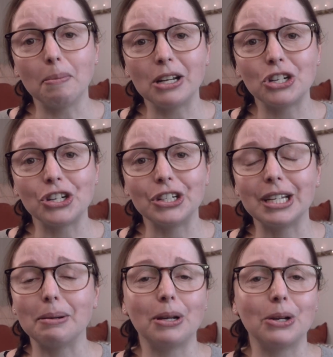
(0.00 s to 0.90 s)

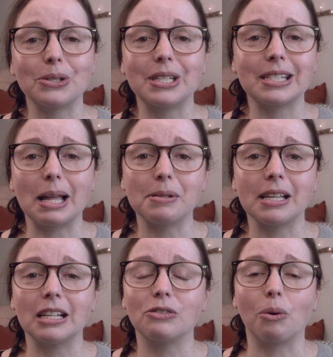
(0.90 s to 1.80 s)
mention because the stamp set
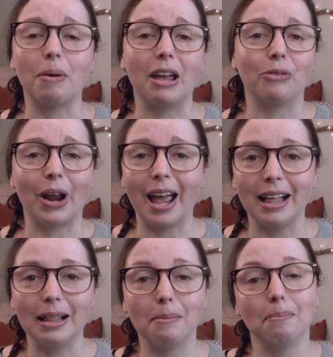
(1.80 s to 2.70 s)
is from Avery
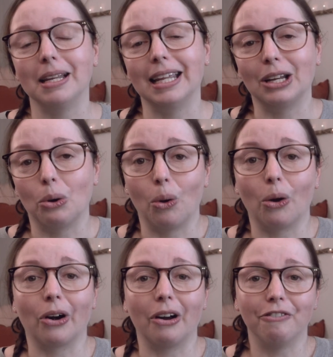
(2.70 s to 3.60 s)
L, meaning no
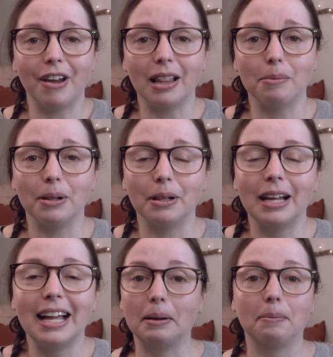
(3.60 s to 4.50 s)
longer available,
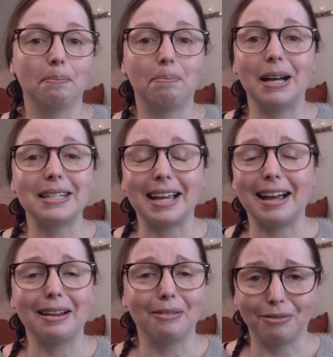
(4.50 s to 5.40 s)
but
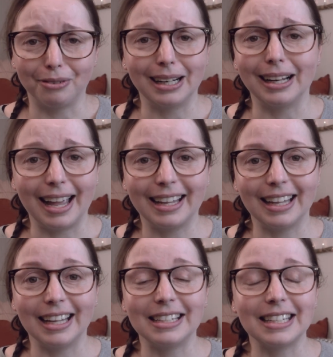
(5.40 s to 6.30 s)
I really like
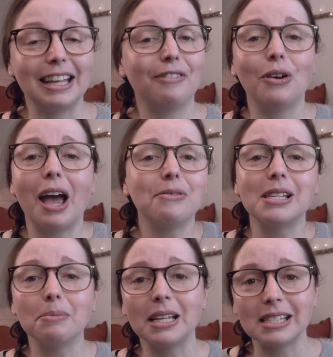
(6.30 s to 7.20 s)
it. If you have
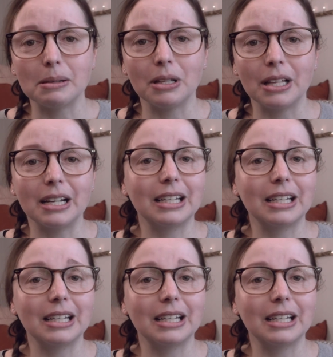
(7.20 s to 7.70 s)
something similar,